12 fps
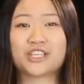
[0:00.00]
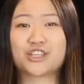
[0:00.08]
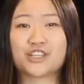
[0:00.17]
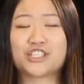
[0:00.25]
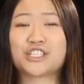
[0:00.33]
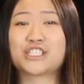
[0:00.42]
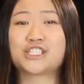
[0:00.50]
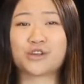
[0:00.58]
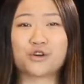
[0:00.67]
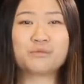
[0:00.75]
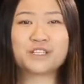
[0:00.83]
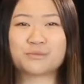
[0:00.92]
church is
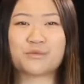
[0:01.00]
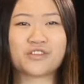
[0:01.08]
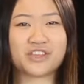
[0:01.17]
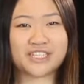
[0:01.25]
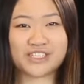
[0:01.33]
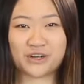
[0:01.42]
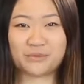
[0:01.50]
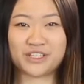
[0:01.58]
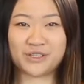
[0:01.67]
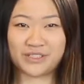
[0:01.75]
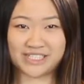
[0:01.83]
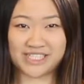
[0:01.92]
so much more than a sermon
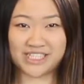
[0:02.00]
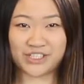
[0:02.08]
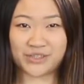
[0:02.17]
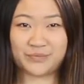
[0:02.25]
you listen to.